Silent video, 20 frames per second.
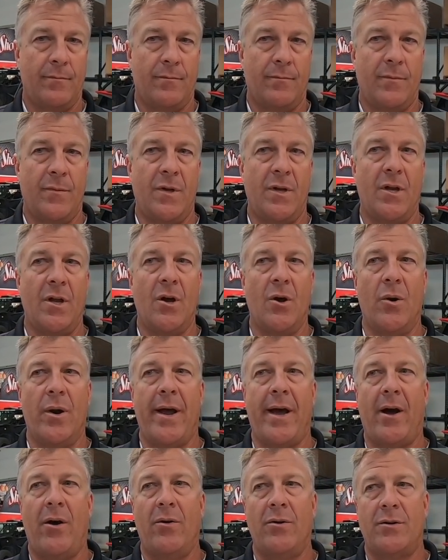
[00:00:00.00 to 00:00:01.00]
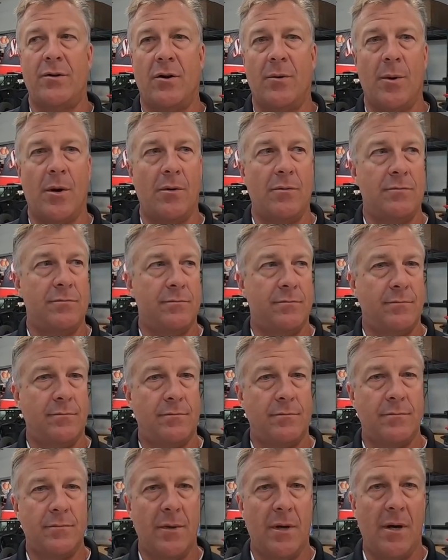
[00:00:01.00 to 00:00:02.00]
No doubt turbo.
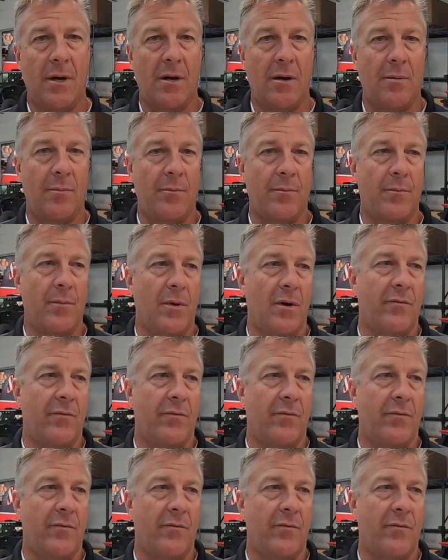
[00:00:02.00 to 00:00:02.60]
Um,